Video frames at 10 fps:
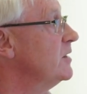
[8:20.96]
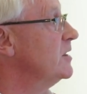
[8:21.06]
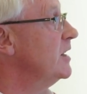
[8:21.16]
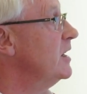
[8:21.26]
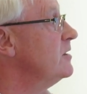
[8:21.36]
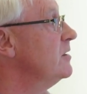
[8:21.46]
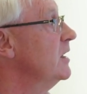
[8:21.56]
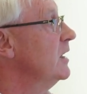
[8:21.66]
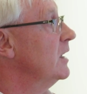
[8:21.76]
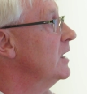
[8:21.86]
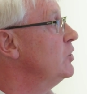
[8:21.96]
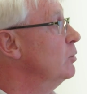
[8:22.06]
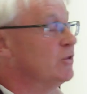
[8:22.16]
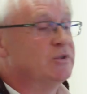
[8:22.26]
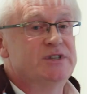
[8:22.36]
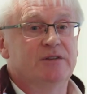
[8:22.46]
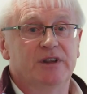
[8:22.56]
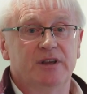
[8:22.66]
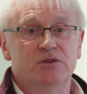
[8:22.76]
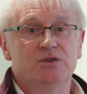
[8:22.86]
to date,
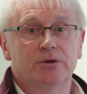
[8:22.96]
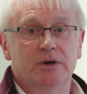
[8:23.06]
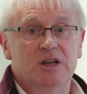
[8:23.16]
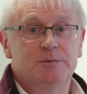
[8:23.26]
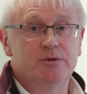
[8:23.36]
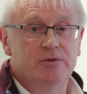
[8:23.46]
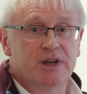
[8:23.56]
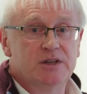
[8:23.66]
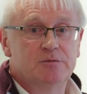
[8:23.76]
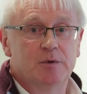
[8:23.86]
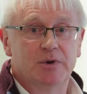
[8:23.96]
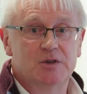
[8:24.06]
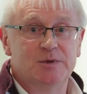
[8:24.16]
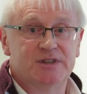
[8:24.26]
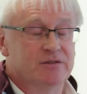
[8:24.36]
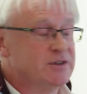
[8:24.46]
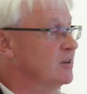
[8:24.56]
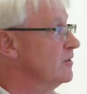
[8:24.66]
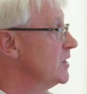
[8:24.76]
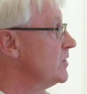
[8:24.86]
€270,000 has been raised from approximately 70
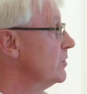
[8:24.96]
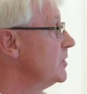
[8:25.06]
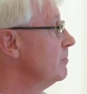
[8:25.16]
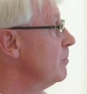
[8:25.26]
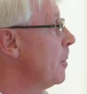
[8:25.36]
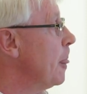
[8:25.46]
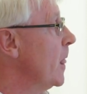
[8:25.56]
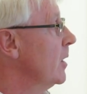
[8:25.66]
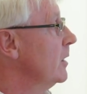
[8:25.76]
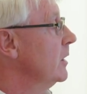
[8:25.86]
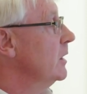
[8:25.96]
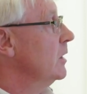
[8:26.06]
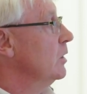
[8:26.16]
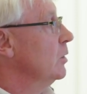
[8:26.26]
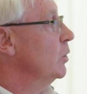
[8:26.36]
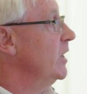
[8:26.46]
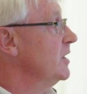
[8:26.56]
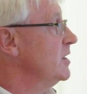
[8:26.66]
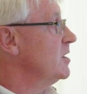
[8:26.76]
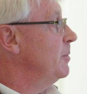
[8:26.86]
investors. We
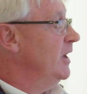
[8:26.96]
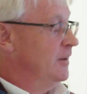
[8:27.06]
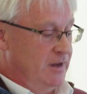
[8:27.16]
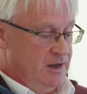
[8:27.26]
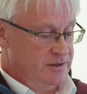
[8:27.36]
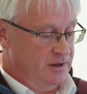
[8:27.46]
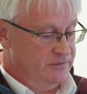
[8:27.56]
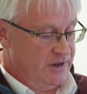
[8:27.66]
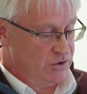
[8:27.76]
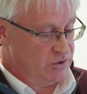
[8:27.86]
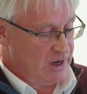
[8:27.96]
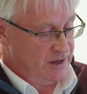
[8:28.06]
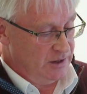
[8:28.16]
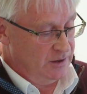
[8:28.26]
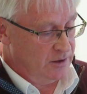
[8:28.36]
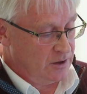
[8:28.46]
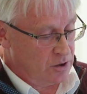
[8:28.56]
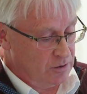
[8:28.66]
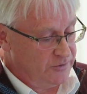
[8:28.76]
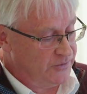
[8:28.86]
anticipate that investors in the
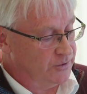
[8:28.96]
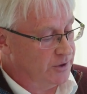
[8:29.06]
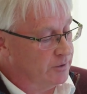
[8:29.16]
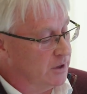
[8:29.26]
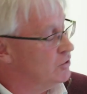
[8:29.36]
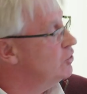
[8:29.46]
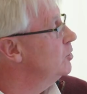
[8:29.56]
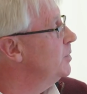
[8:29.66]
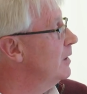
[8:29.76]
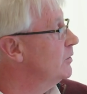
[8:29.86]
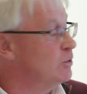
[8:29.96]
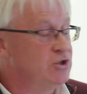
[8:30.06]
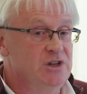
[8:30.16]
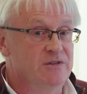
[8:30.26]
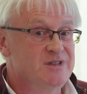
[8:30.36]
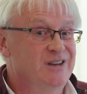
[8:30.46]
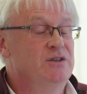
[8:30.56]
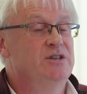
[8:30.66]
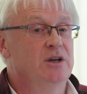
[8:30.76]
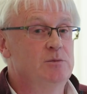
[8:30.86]
current funding round should be able to achieve a 7
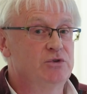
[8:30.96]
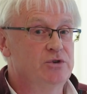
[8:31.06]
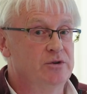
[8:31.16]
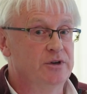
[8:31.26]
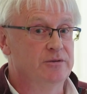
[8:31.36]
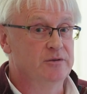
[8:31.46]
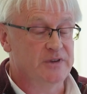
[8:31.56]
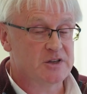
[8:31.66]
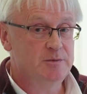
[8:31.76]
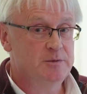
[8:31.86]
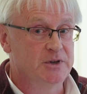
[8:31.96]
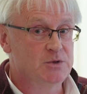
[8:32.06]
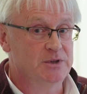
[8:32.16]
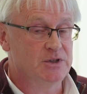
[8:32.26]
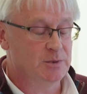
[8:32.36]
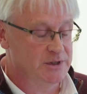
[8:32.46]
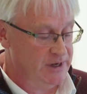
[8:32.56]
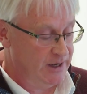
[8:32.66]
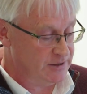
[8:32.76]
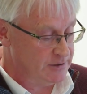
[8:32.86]
times return on their investment by
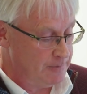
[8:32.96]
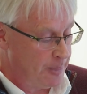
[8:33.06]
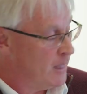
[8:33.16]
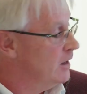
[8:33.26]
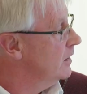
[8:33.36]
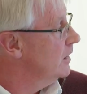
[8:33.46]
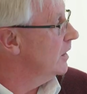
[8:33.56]
2028. And